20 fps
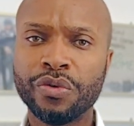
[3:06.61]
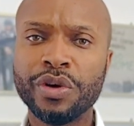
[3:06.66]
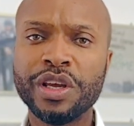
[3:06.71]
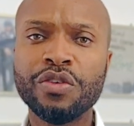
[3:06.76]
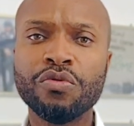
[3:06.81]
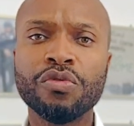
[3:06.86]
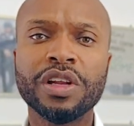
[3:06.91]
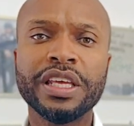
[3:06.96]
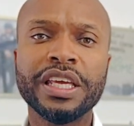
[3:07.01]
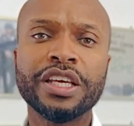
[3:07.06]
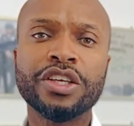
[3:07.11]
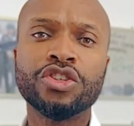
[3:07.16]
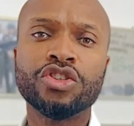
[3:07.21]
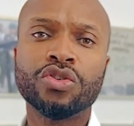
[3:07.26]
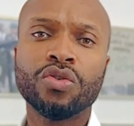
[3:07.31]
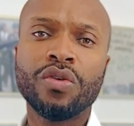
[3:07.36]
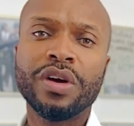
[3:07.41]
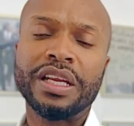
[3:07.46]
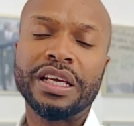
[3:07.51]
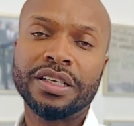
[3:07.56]
He really
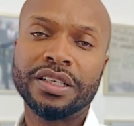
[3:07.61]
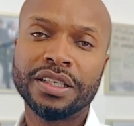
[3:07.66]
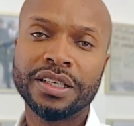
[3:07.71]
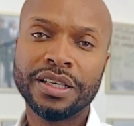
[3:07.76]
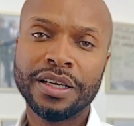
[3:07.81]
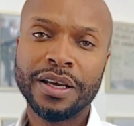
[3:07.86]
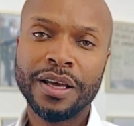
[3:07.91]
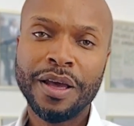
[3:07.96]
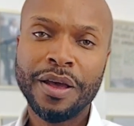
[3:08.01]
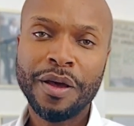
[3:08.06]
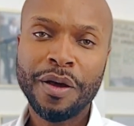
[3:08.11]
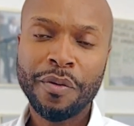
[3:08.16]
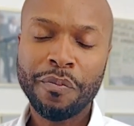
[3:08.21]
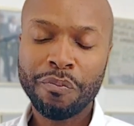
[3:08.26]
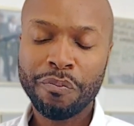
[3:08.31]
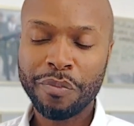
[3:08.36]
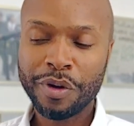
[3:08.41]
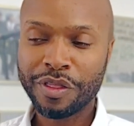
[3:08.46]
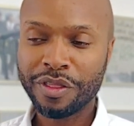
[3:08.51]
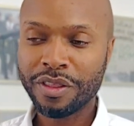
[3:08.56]
enjoyed it.
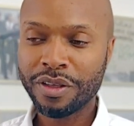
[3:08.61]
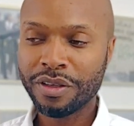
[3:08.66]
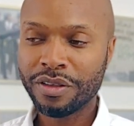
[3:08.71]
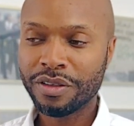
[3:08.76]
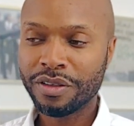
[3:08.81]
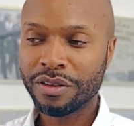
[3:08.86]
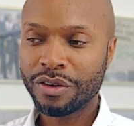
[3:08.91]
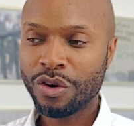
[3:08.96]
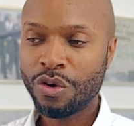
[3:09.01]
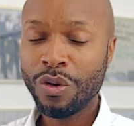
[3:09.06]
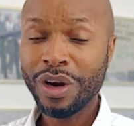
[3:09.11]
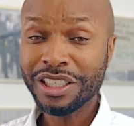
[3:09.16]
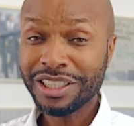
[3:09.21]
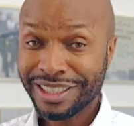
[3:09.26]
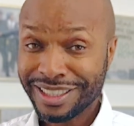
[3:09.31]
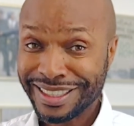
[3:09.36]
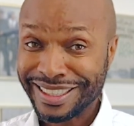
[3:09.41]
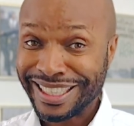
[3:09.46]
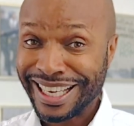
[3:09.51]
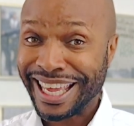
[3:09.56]
But the
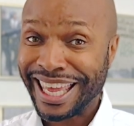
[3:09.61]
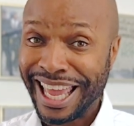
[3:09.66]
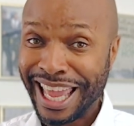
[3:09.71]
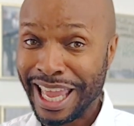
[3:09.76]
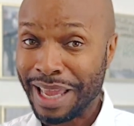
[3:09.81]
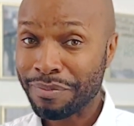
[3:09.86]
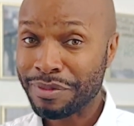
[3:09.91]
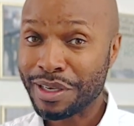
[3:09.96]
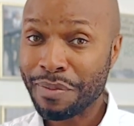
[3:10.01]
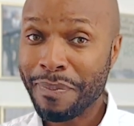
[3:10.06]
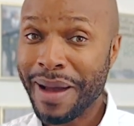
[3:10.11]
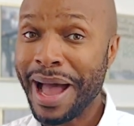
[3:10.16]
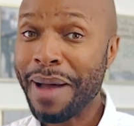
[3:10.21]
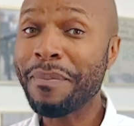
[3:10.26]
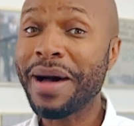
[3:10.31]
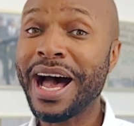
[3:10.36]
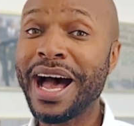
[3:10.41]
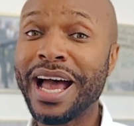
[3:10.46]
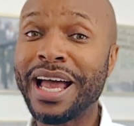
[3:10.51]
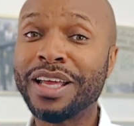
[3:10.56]
questions that came to my
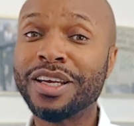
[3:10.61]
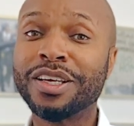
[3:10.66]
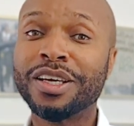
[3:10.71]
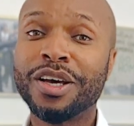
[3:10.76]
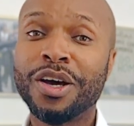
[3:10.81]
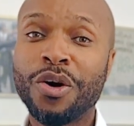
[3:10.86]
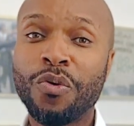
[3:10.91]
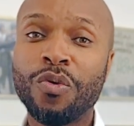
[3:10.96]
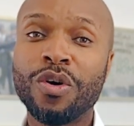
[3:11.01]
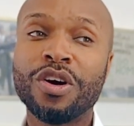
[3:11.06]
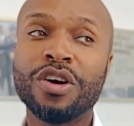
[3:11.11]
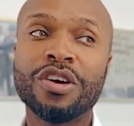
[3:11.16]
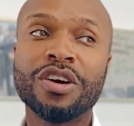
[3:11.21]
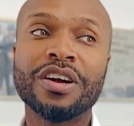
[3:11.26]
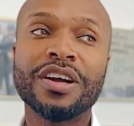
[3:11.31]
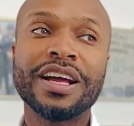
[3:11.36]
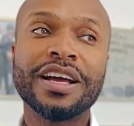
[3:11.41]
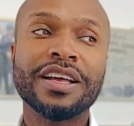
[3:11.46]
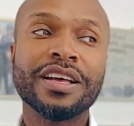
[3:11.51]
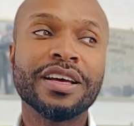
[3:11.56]
mind were,
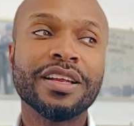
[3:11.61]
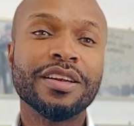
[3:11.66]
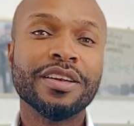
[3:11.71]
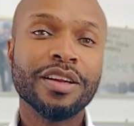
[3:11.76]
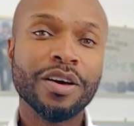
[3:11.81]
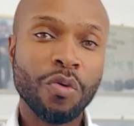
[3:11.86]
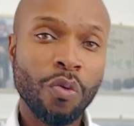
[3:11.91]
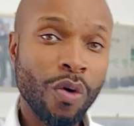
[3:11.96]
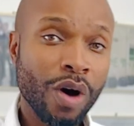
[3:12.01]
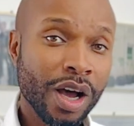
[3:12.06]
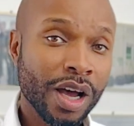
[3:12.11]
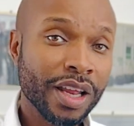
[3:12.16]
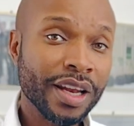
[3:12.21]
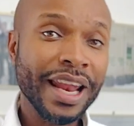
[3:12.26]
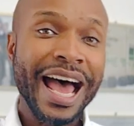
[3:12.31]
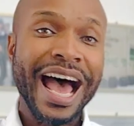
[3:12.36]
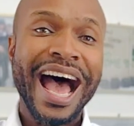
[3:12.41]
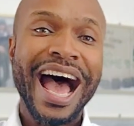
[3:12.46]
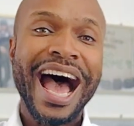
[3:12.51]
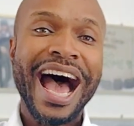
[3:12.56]
one,
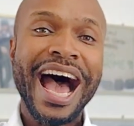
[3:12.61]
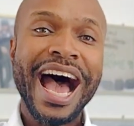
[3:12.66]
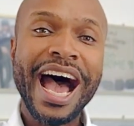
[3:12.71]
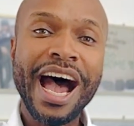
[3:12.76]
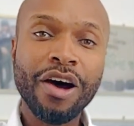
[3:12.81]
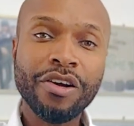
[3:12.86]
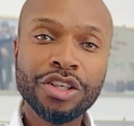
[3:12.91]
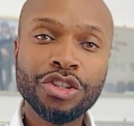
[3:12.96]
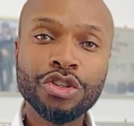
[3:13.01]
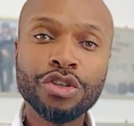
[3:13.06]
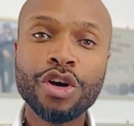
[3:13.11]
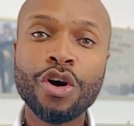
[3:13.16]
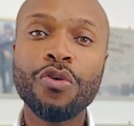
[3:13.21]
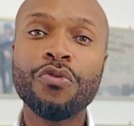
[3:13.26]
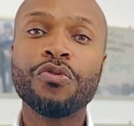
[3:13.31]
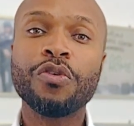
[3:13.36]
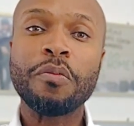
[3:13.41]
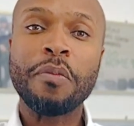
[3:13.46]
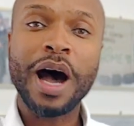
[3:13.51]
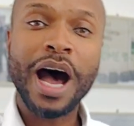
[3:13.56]
how did you go
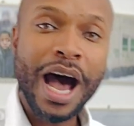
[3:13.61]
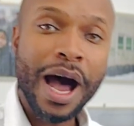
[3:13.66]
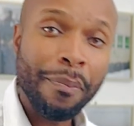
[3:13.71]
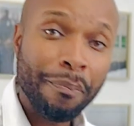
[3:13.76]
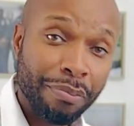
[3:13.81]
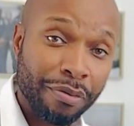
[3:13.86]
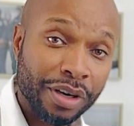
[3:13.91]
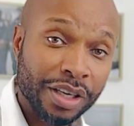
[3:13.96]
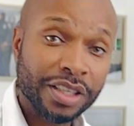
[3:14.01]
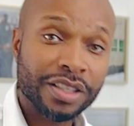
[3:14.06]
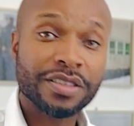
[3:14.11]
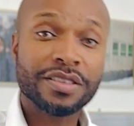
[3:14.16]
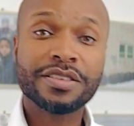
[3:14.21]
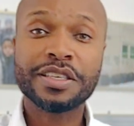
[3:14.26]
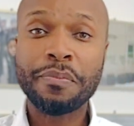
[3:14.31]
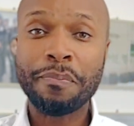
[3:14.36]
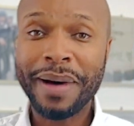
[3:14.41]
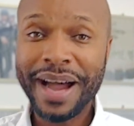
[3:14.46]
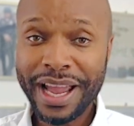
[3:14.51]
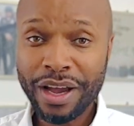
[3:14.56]
from opera to
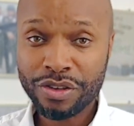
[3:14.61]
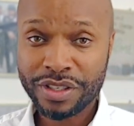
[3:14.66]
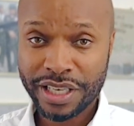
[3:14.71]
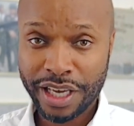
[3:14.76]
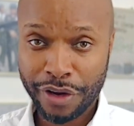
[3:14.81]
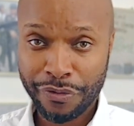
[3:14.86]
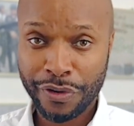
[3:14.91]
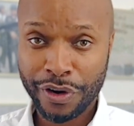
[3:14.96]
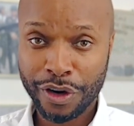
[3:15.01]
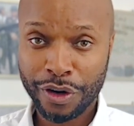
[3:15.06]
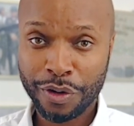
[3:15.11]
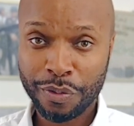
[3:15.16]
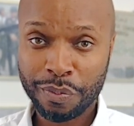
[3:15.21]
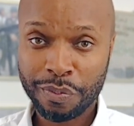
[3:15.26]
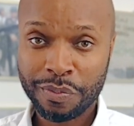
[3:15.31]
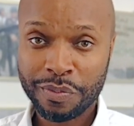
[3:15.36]
biotech firm?